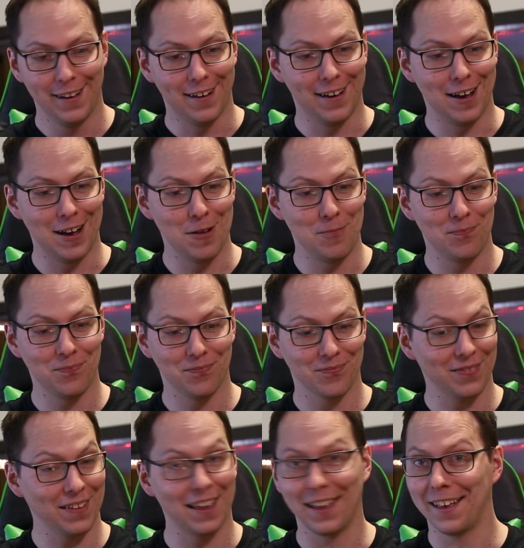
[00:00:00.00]

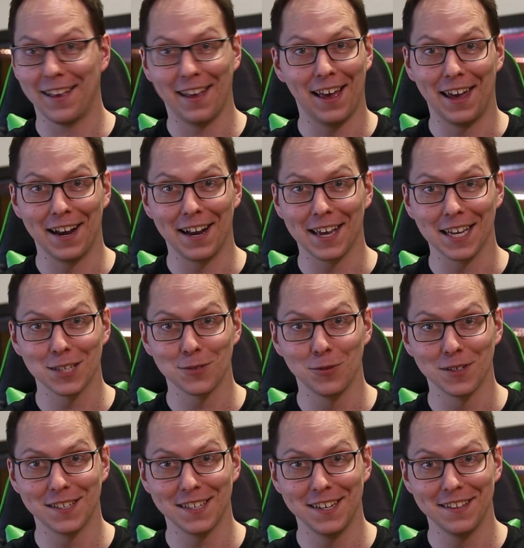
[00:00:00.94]
And I guess
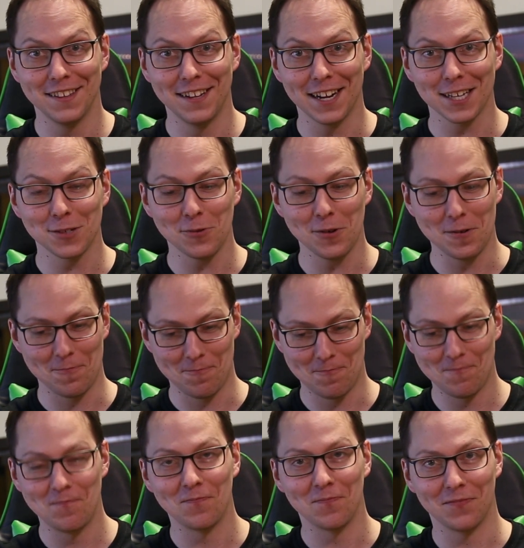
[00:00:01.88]
we'll see you in the next one.
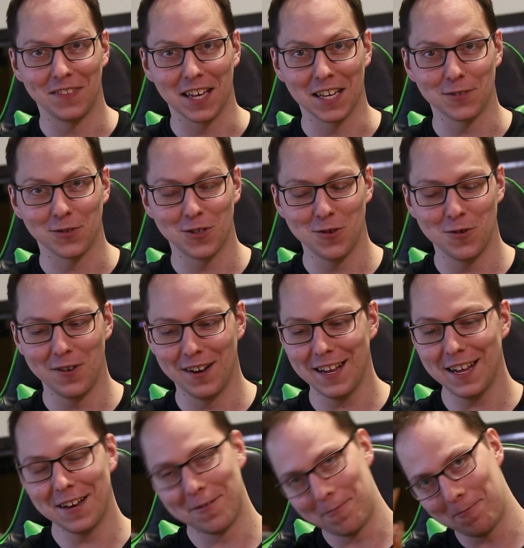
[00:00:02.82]
Thanks for tuning
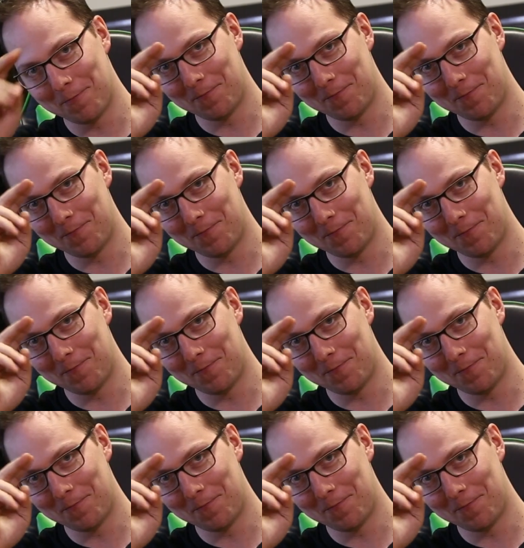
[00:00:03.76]
in.